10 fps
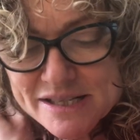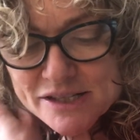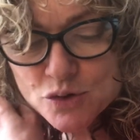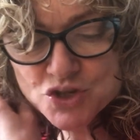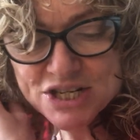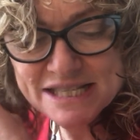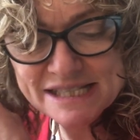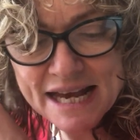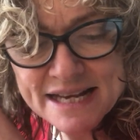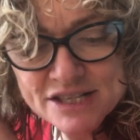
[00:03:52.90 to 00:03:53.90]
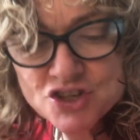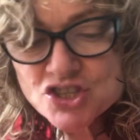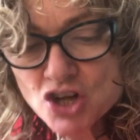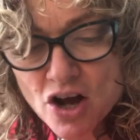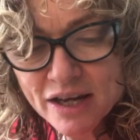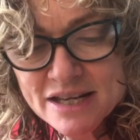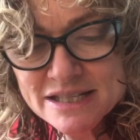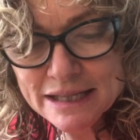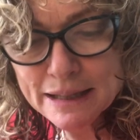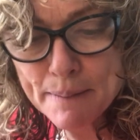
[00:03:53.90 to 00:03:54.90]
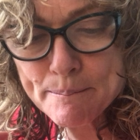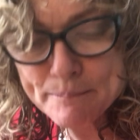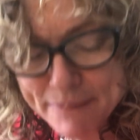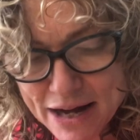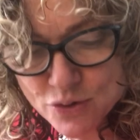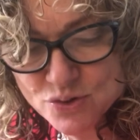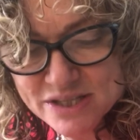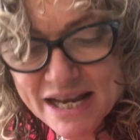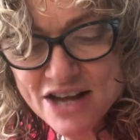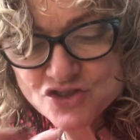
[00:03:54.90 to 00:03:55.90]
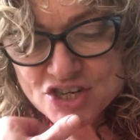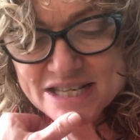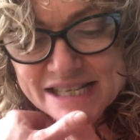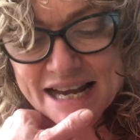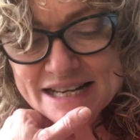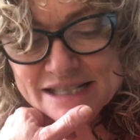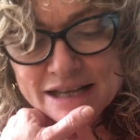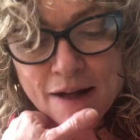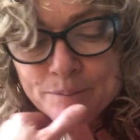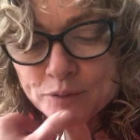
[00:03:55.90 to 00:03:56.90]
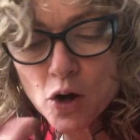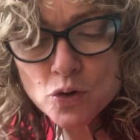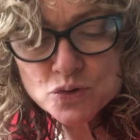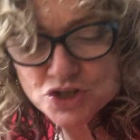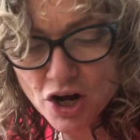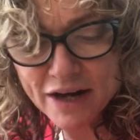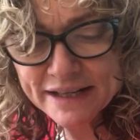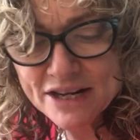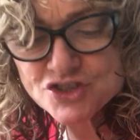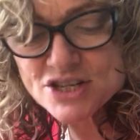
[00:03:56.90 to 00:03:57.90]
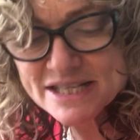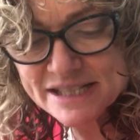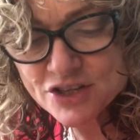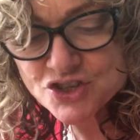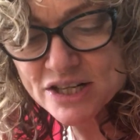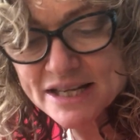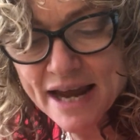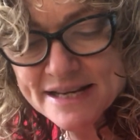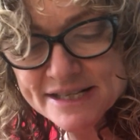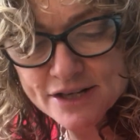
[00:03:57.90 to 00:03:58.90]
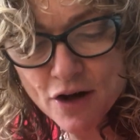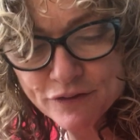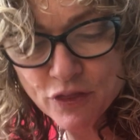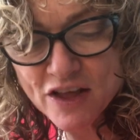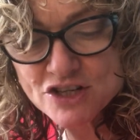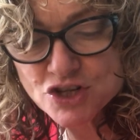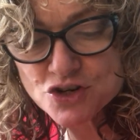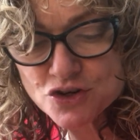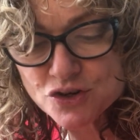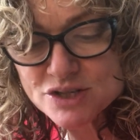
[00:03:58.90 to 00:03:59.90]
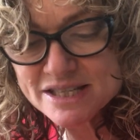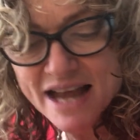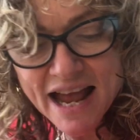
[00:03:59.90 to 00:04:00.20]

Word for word: so she says she's talking to the mouse, and she says Oh, Dinah, she's such a nice, soft thing to nurse,